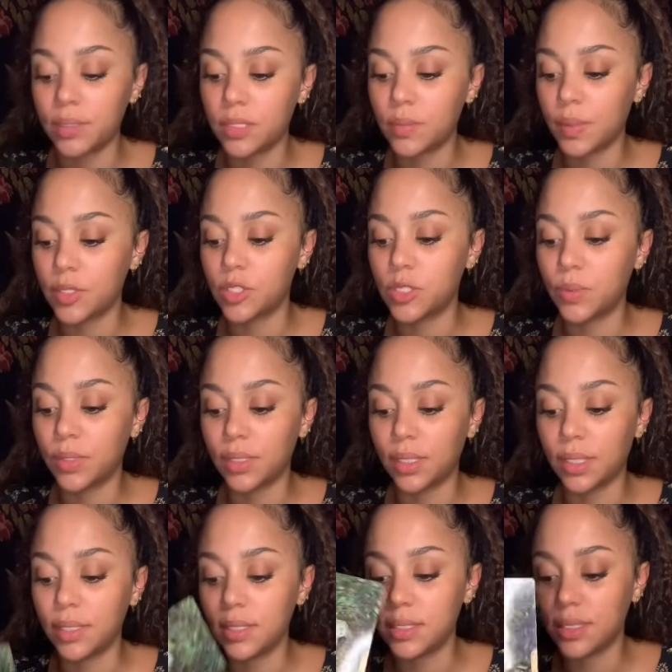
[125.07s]
especially with the
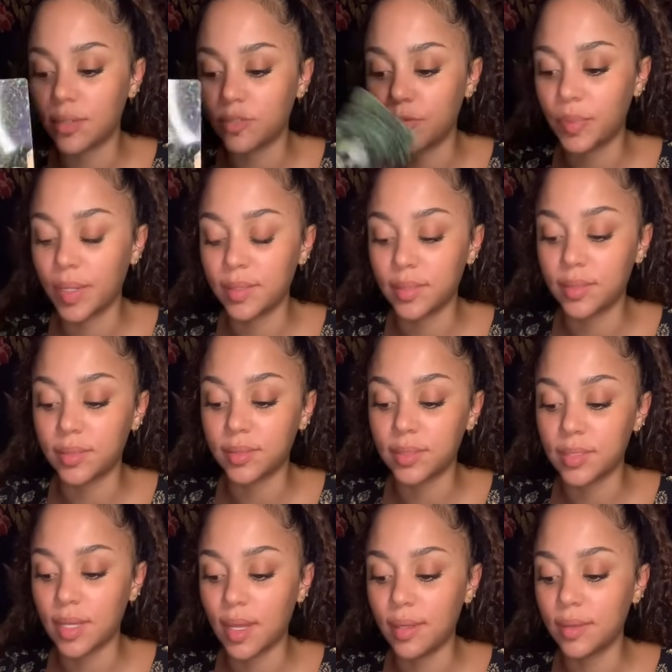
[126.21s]
Ace of Pentacles
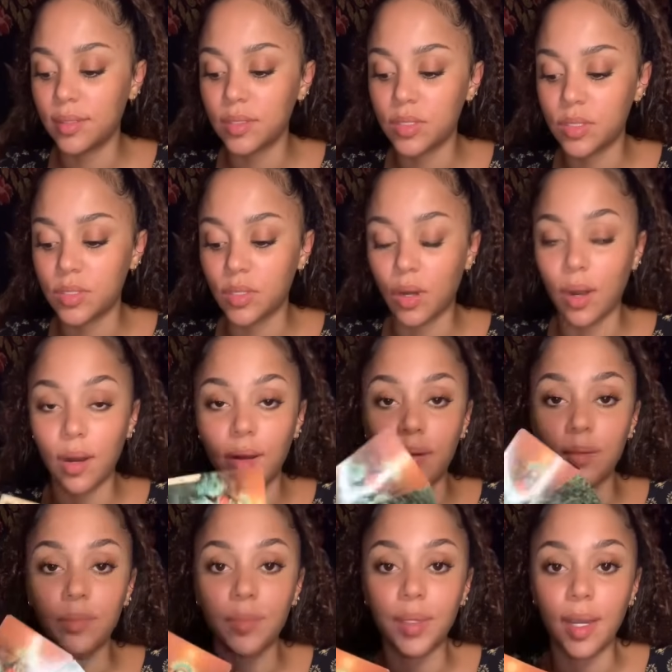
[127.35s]
and the Star
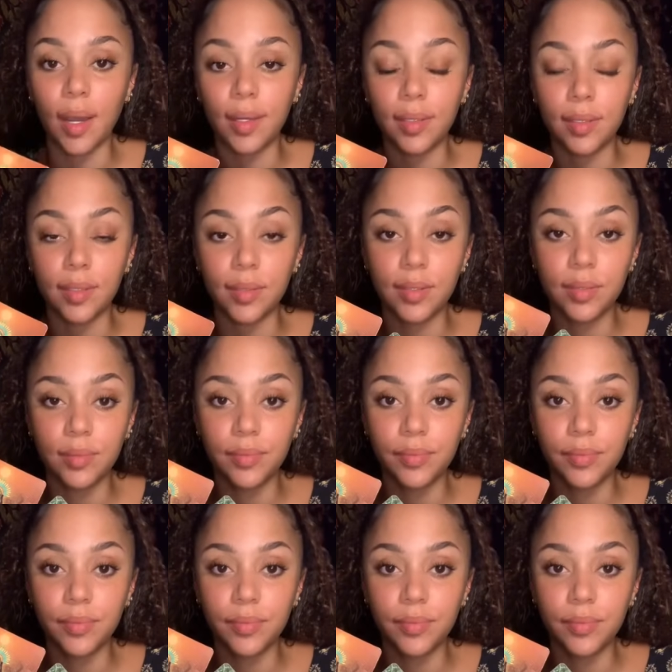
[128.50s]
behind it.